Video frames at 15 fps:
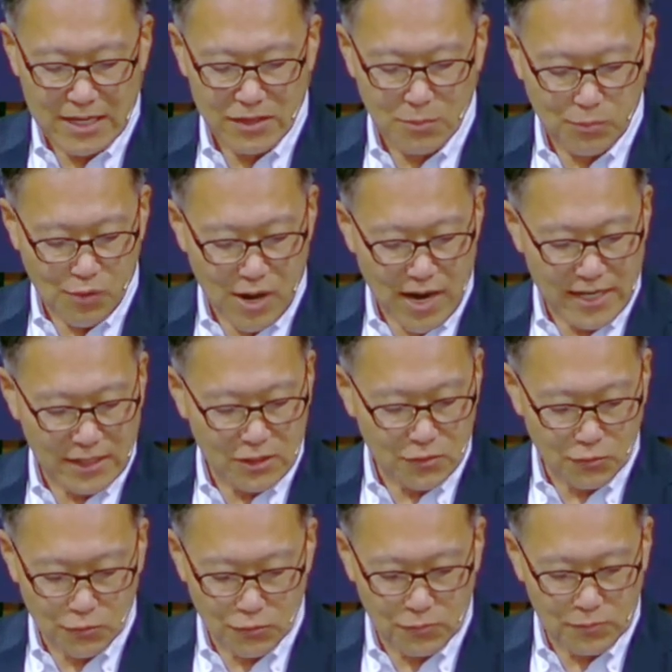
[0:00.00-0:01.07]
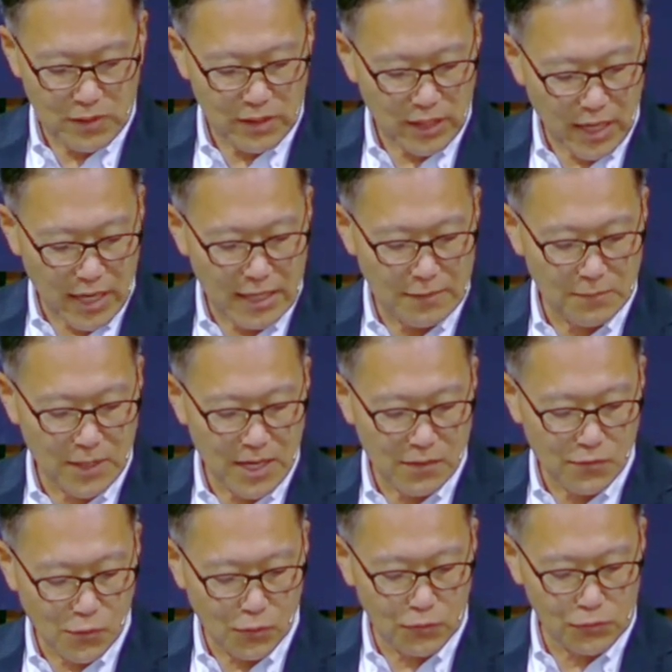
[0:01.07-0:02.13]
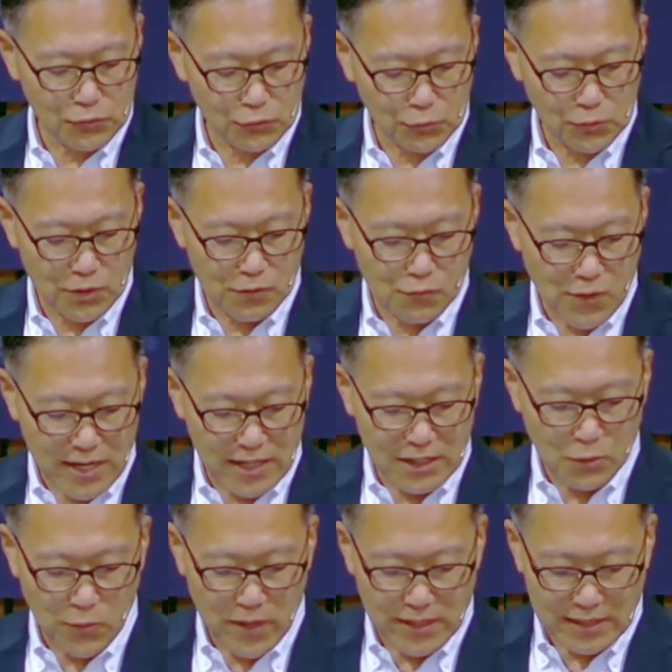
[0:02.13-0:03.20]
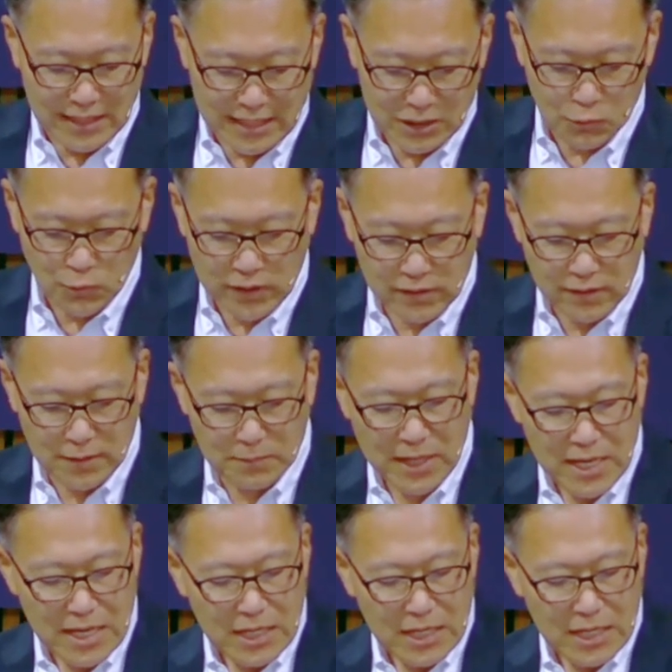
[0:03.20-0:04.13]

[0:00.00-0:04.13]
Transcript: the bridegroom came, and those who were ready went in with him